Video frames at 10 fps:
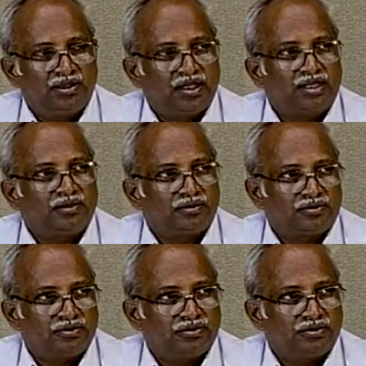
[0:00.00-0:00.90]
and
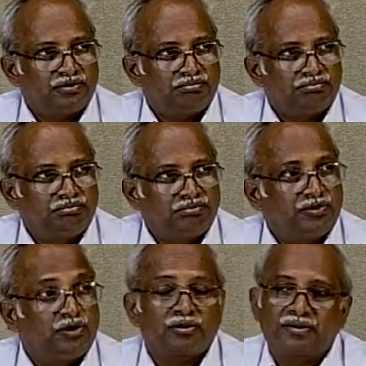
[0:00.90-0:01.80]
also a
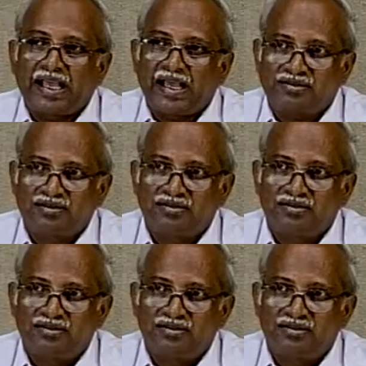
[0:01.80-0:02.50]
lot of gas.